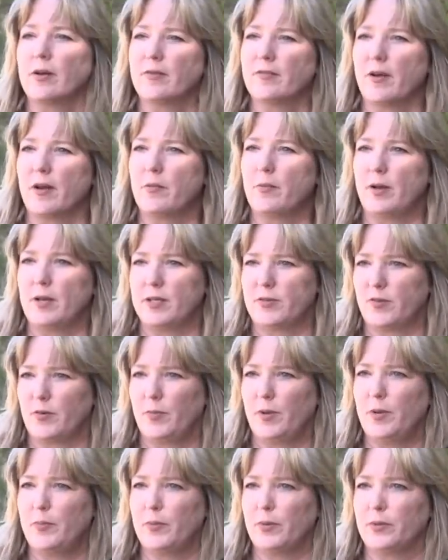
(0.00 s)
to find ways for
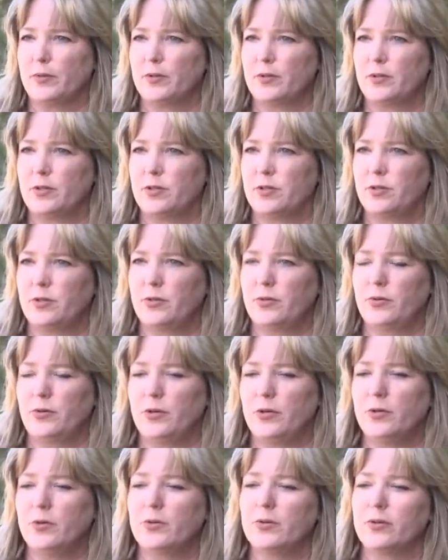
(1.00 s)
people to
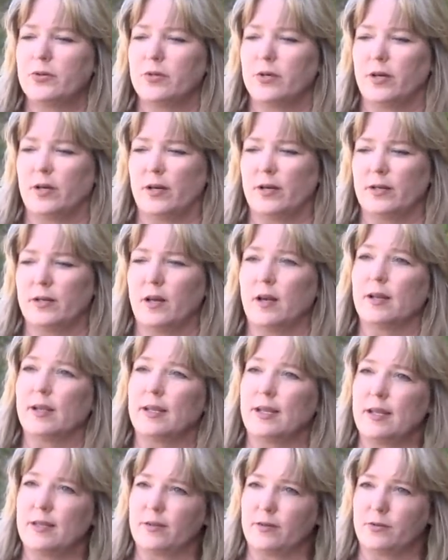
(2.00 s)
use
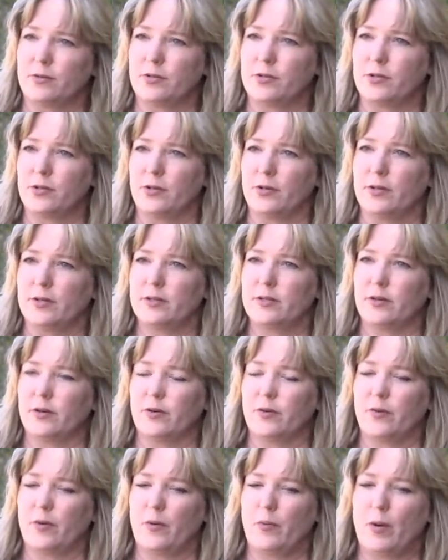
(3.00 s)
non-lethal deterrents,
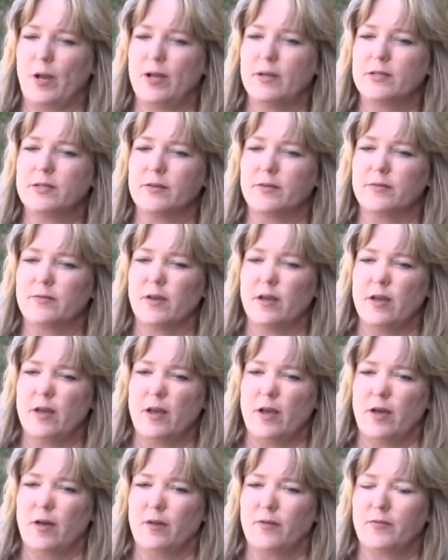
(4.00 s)
or ways
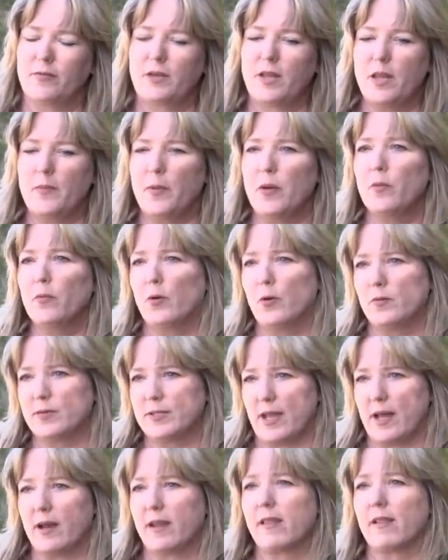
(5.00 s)
of keeping wolves
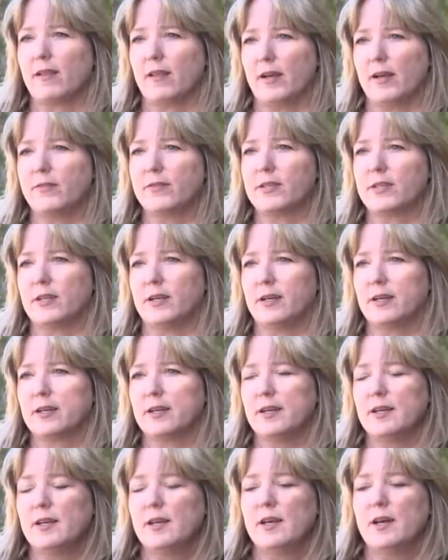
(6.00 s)
out of the livestock,
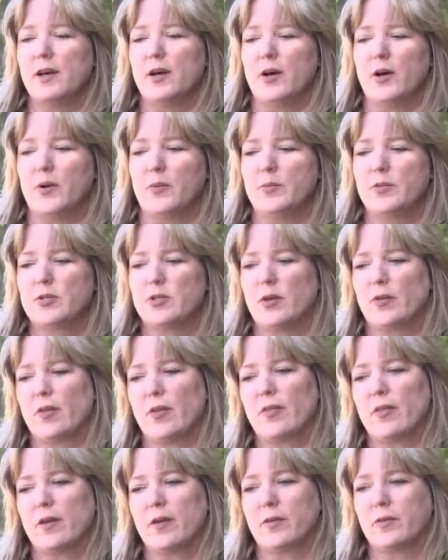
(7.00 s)
so
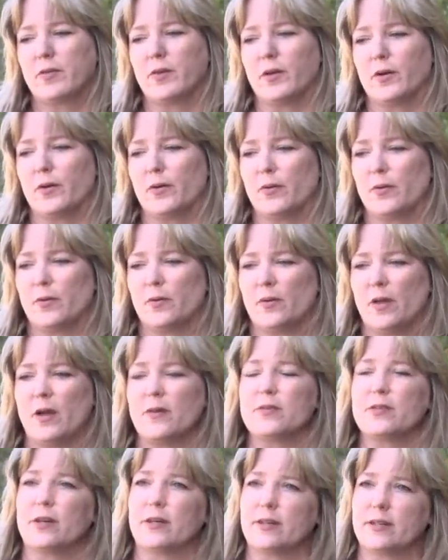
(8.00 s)
that the
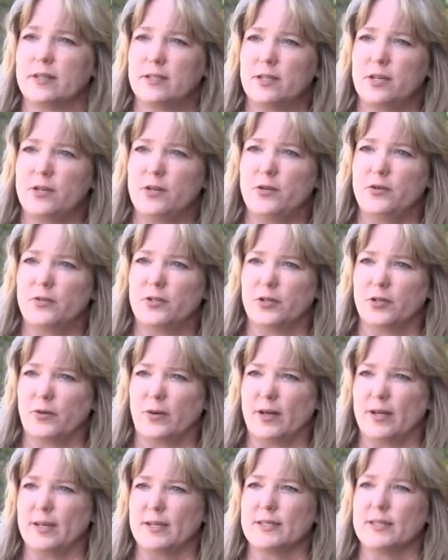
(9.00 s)
livestock continue to
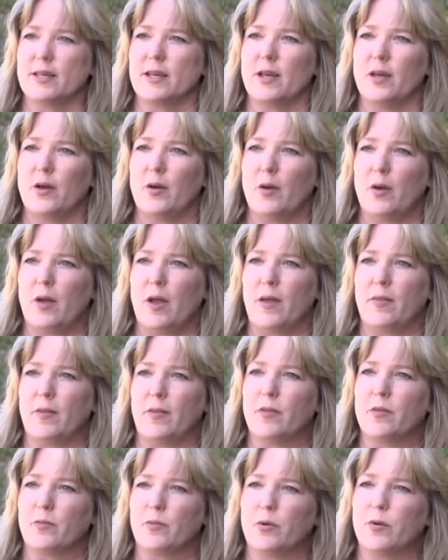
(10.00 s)
graze, and
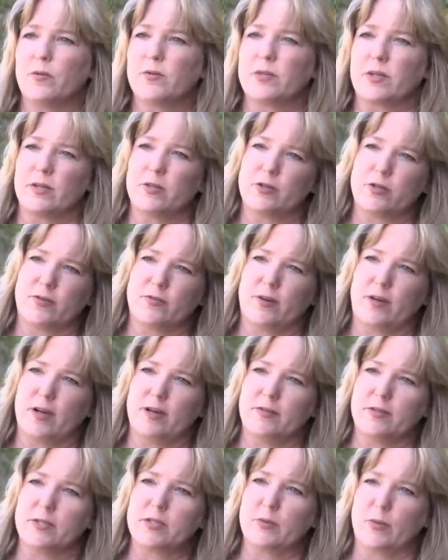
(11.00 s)
then the wolves can
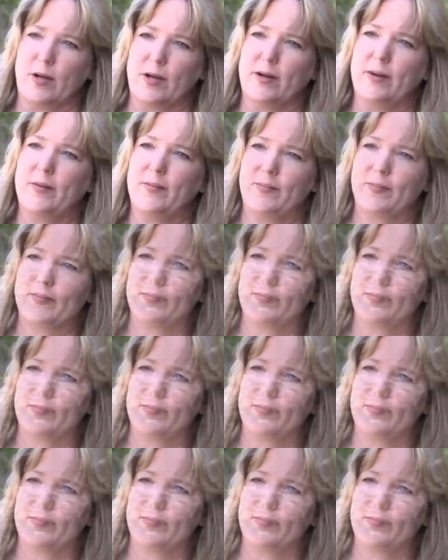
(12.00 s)
survive as well.